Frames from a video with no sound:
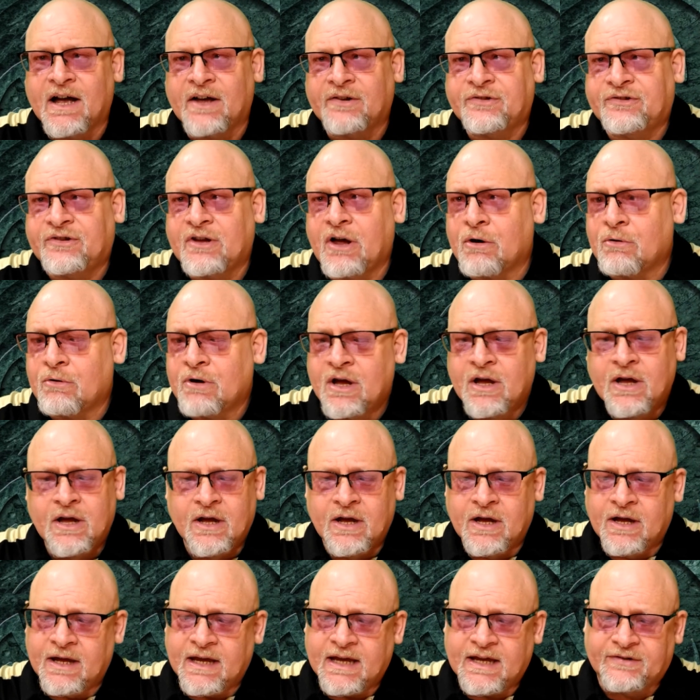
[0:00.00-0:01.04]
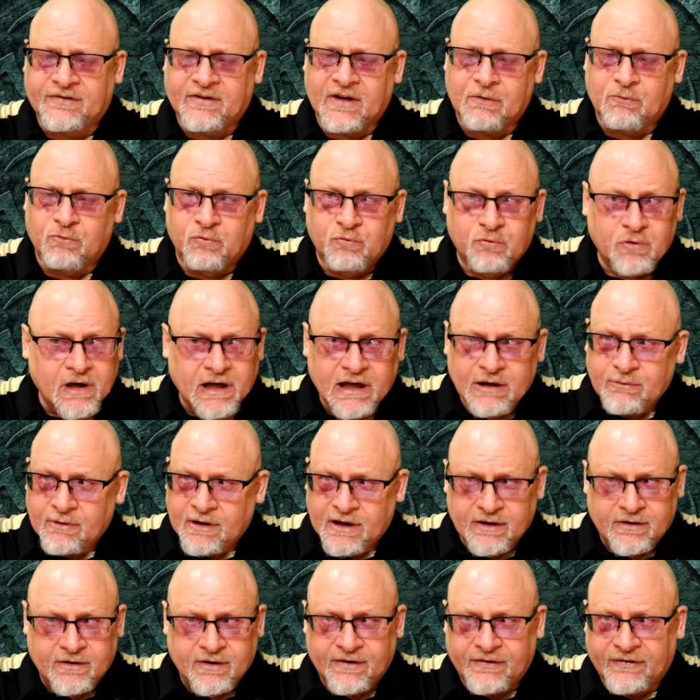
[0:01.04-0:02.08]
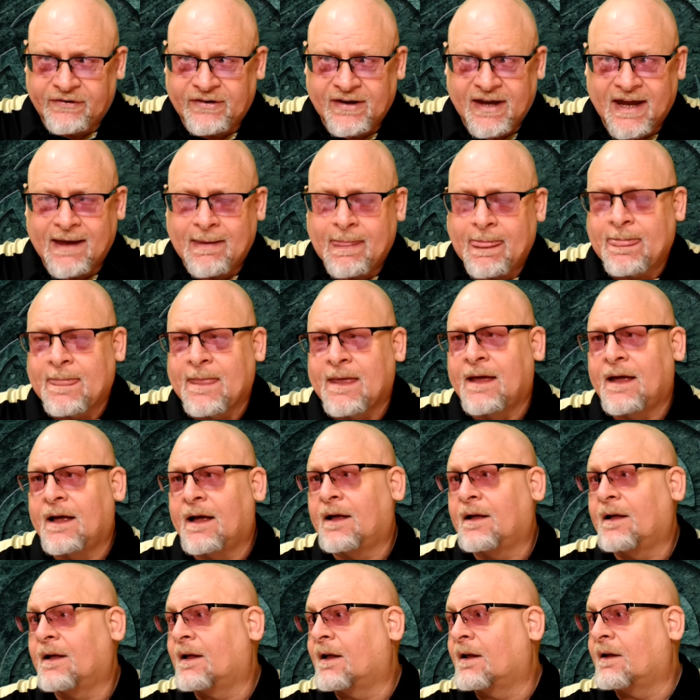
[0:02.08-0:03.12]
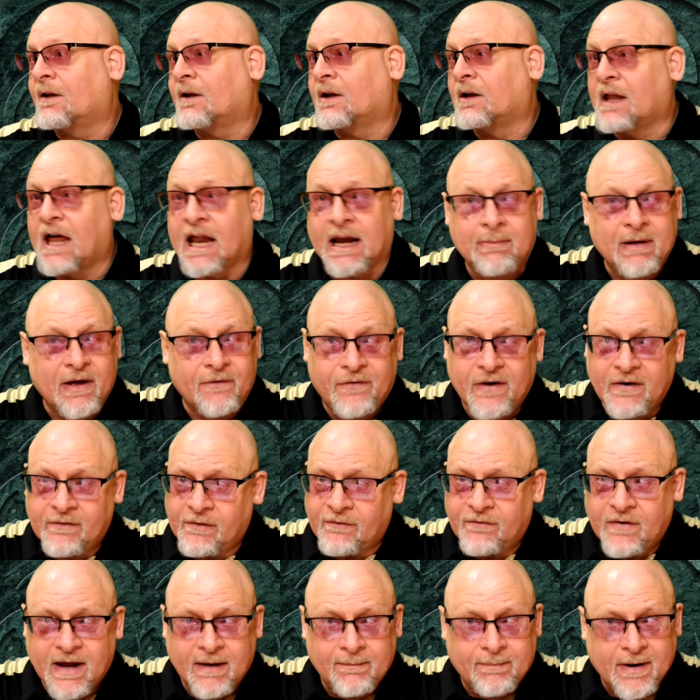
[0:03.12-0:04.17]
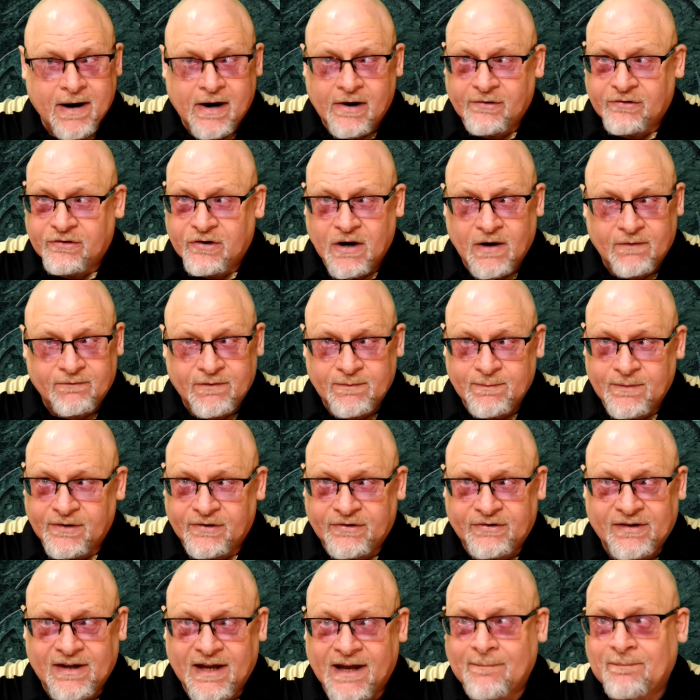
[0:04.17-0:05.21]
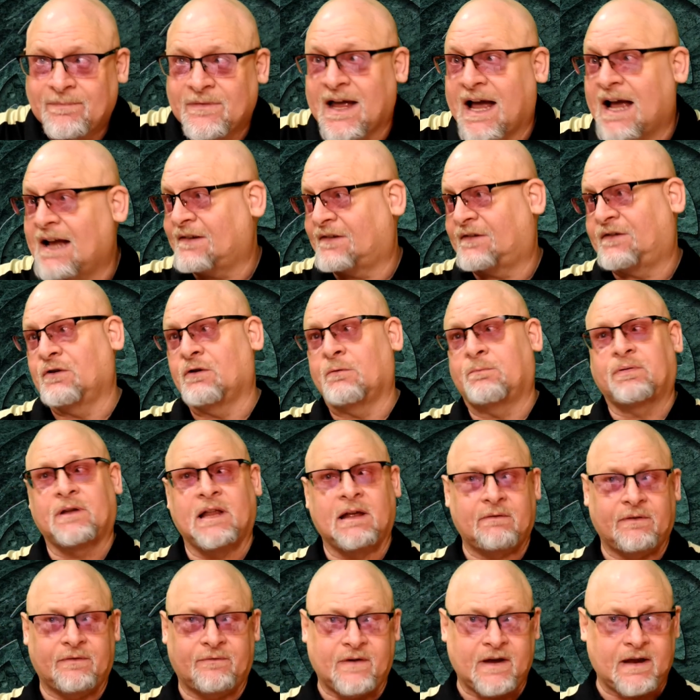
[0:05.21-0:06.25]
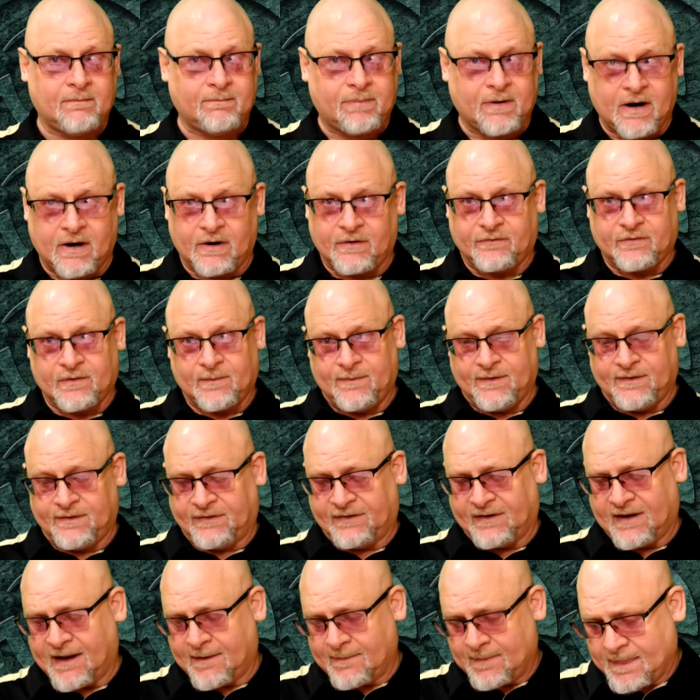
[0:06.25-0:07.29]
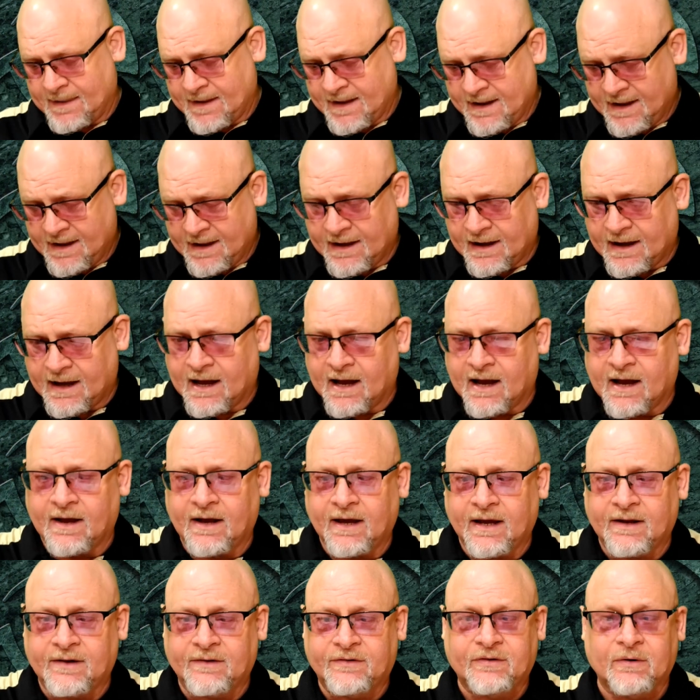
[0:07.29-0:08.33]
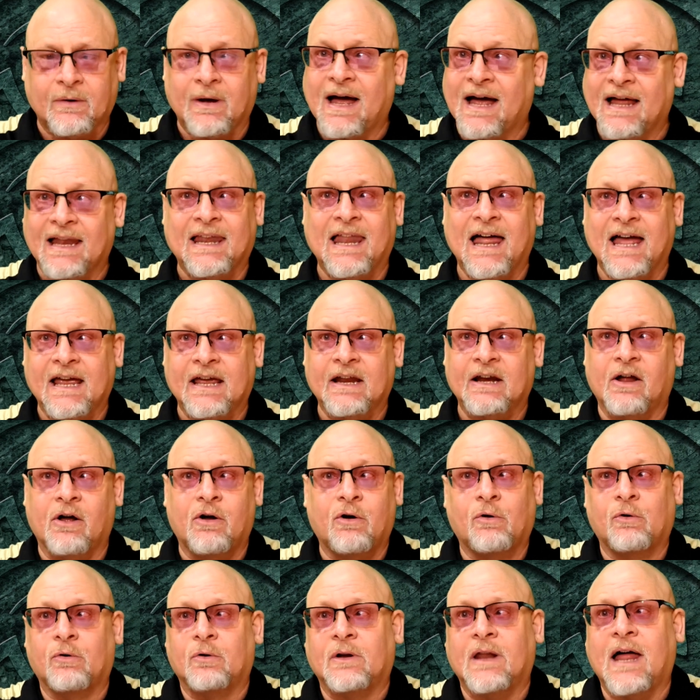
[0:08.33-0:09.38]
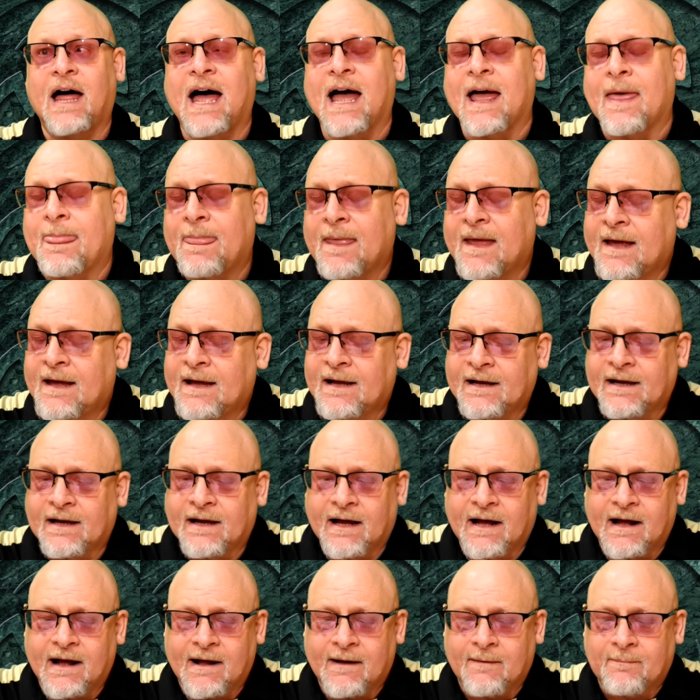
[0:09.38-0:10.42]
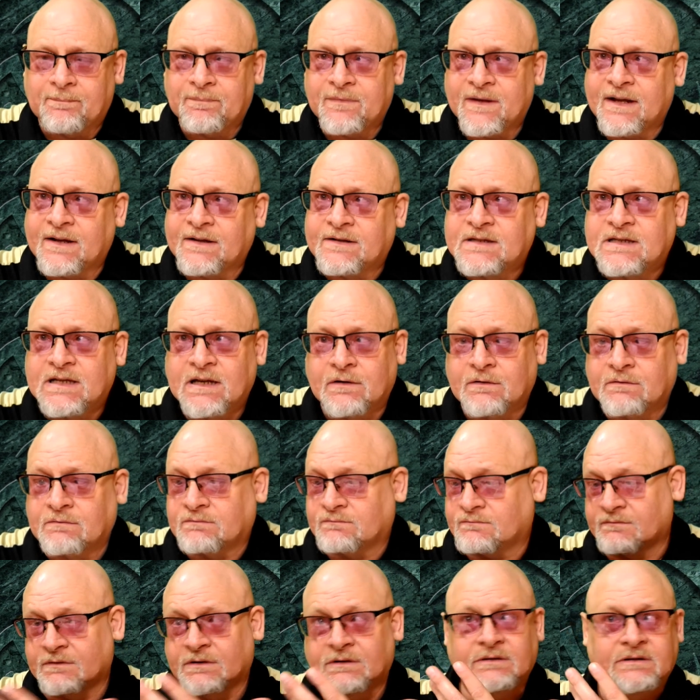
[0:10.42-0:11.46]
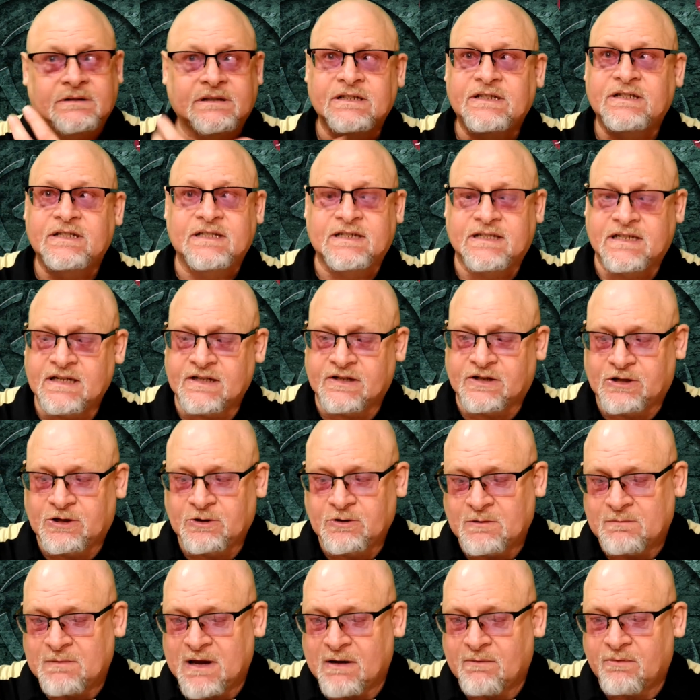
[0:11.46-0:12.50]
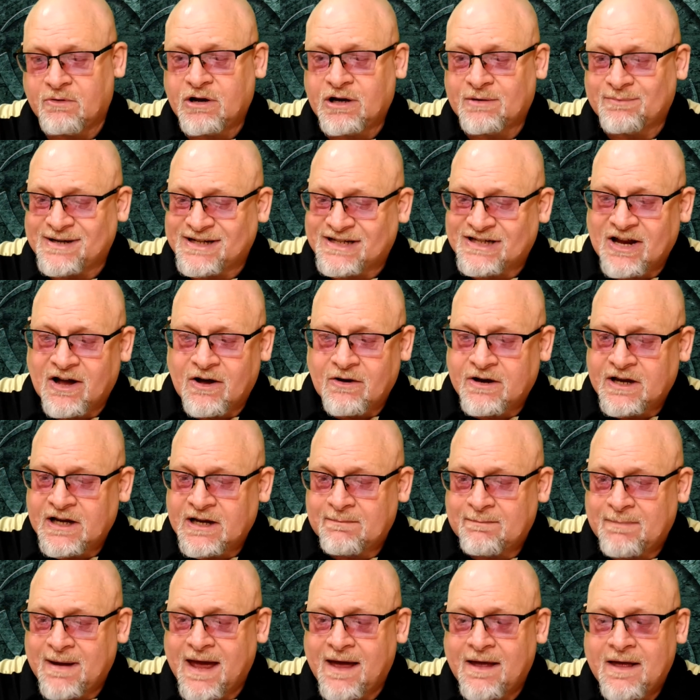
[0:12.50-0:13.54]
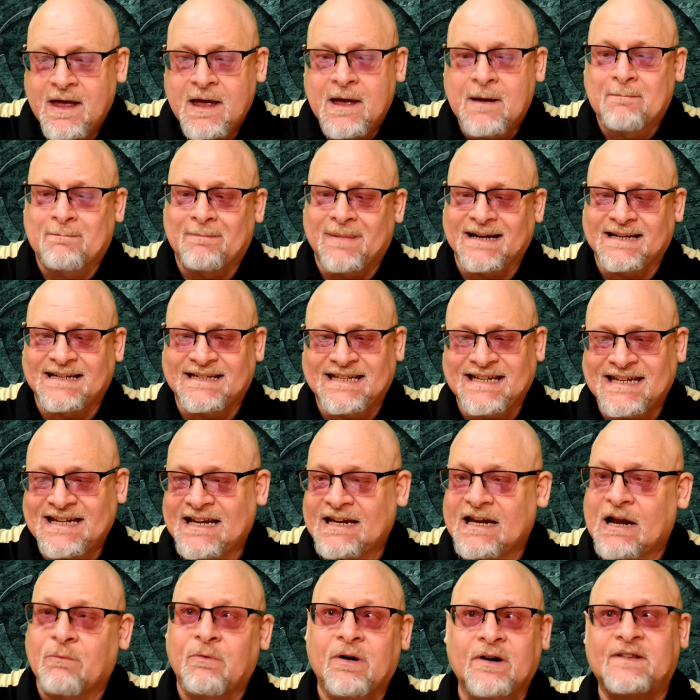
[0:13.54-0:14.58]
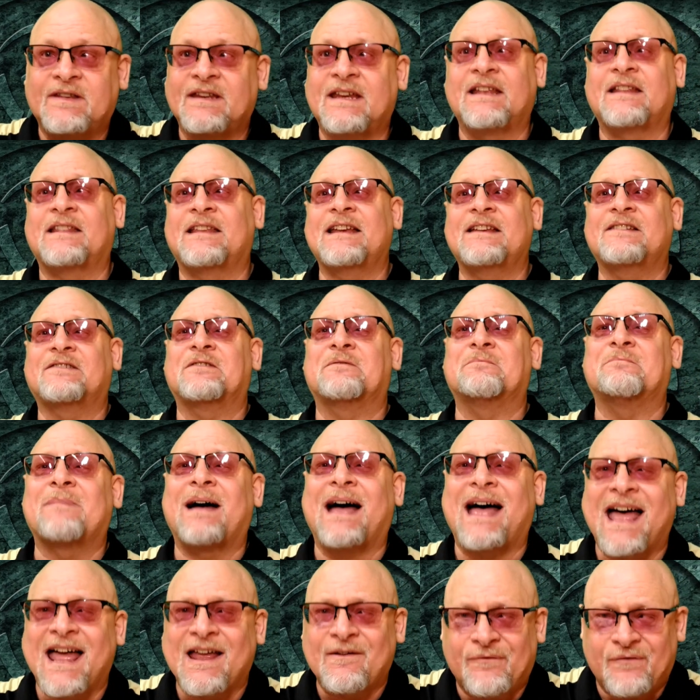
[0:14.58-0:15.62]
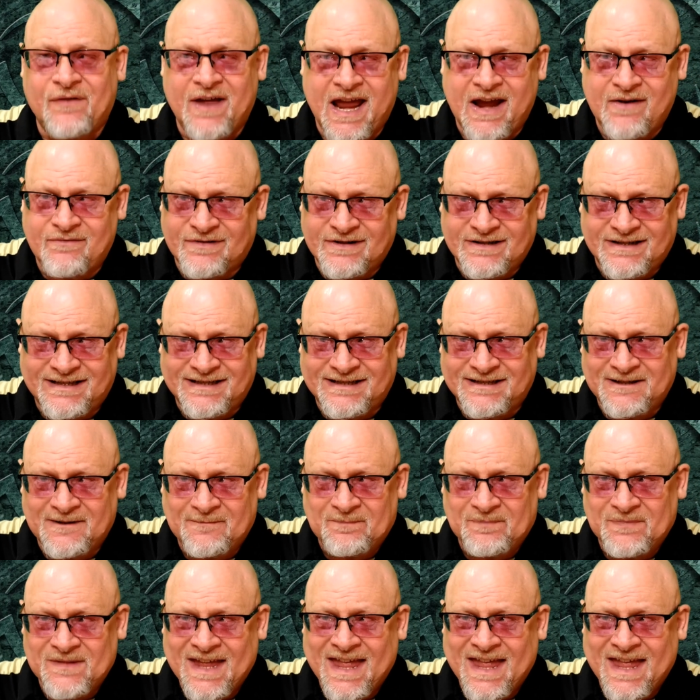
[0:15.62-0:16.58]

So it's a really good set. A lot of my favorite vampires come from this set. I still play with vampires from this set. And so I like it a whole lot. And so, well, let's just get to it, man. We're going to be talking about my 10. Now, once again, these are my favorites.